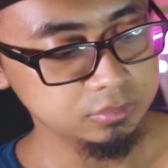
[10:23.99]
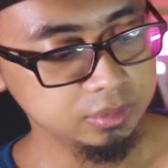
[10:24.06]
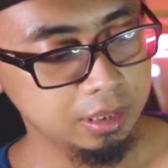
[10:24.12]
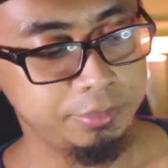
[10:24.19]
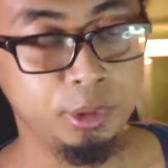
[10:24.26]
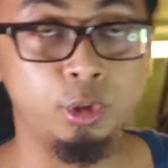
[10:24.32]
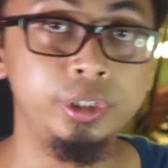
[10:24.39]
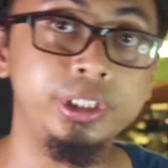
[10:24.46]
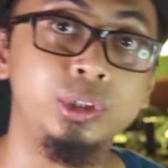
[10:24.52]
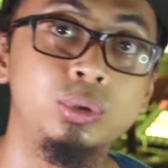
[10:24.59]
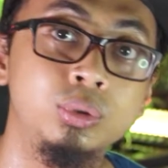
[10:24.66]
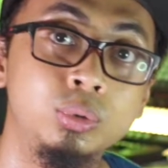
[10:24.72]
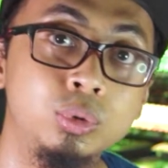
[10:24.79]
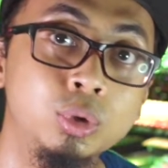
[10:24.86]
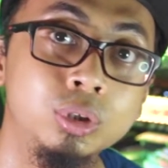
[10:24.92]
I'm not going
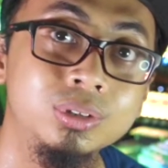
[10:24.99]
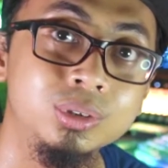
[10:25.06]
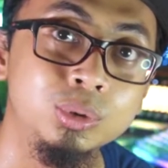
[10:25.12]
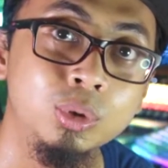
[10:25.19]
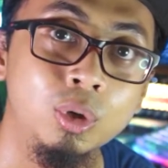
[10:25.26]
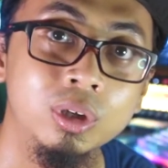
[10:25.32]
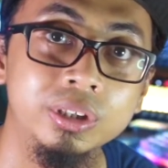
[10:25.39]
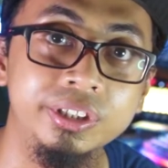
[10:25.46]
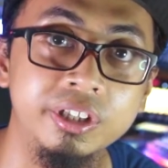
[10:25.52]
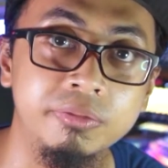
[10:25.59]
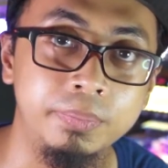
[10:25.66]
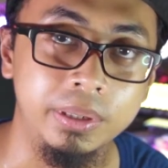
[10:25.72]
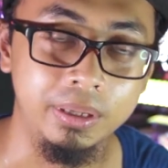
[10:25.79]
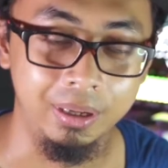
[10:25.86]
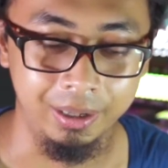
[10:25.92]
to go through all the
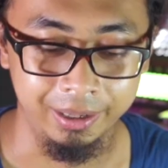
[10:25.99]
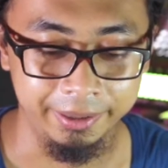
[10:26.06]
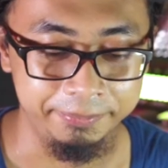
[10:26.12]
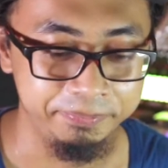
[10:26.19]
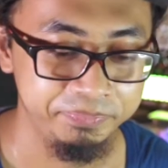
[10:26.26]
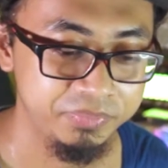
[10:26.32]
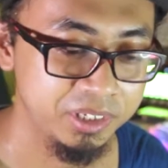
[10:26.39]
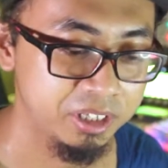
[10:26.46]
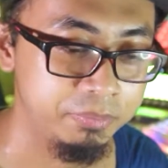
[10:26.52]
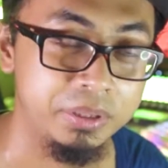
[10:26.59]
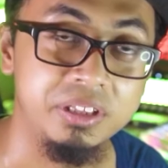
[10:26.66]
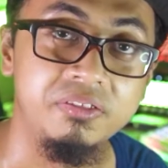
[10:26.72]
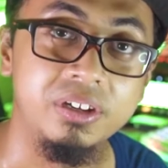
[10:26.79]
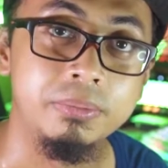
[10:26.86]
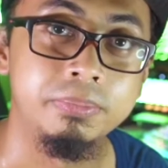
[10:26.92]

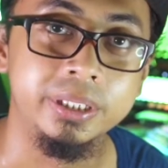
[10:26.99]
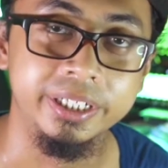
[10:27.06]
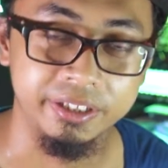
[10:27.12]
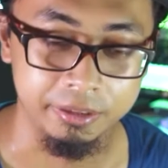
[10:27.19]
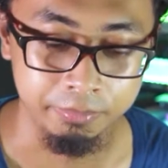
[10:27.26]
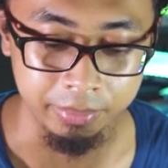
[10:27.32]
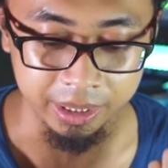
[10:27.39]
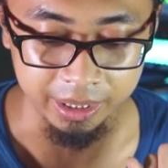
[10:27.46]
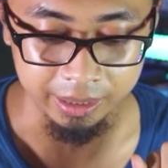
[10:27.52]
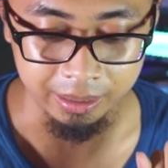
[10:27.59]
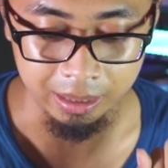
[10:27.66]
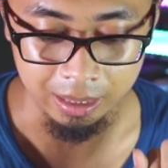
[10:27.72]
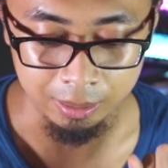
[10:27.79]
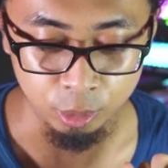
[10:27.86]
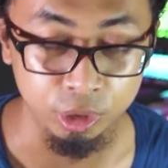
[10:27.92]
specific parts, but
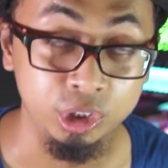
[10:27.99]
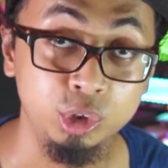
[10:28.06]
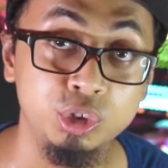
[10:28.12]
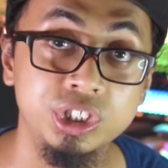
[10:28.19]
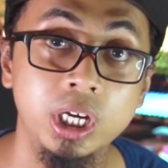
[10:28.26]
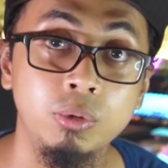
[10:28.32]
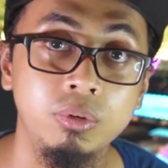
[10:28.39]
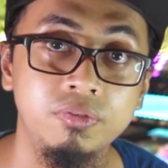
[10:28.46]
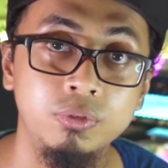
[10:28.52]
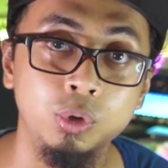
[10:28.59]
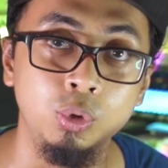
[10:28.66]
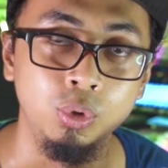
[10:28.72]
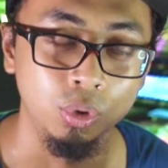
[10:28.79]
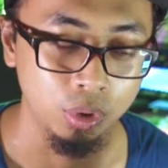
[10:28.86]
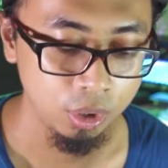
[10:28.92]
I'm going to share with
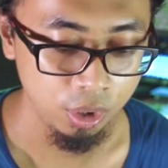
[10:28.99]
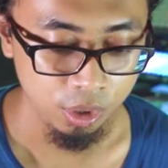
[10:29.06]
you